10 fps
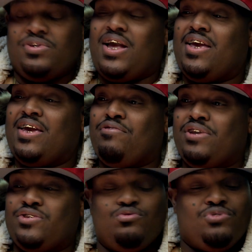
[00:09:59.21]
when I
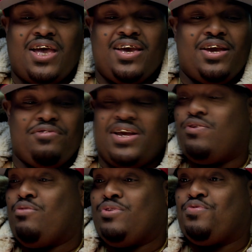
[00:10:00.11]
hear it, as soon as I hear it,
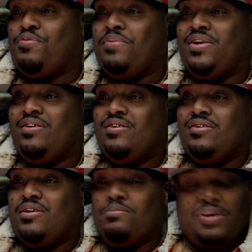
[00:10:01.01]
I know it's for me.
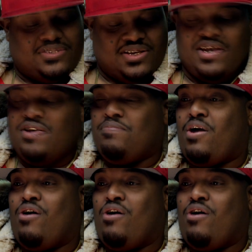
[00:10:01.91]
It makes the hair on